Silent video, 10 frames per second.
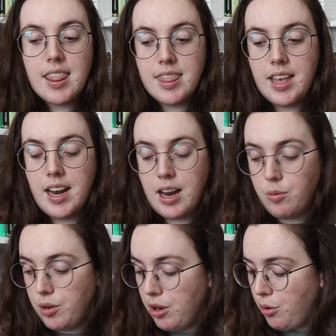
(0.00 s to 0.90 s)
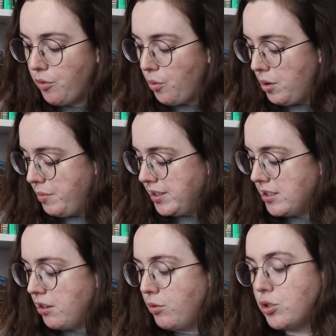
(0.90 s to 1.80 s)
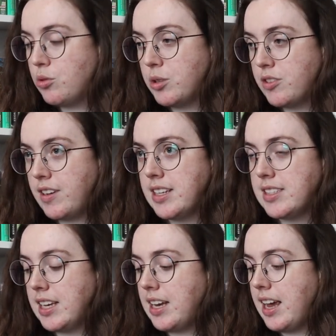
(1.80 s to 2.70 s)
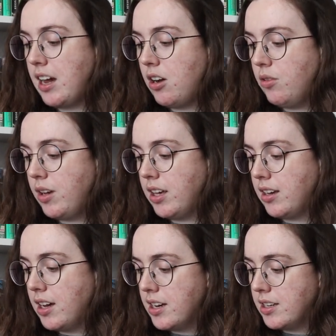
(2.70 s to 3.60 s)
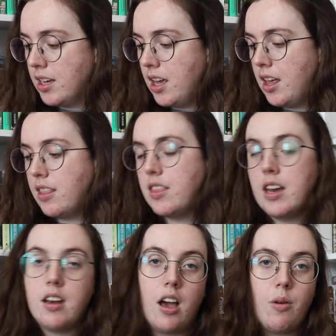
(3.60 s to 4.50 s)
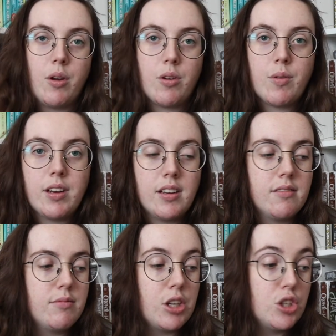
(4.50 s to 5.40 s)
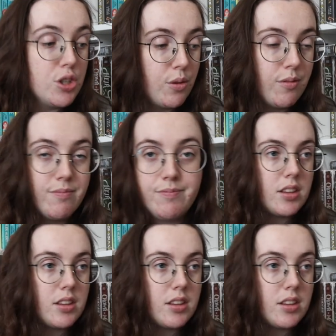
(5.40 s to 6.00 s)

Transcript: then I will not overwhelm myself with too much fantasy now and then not want to read it in June.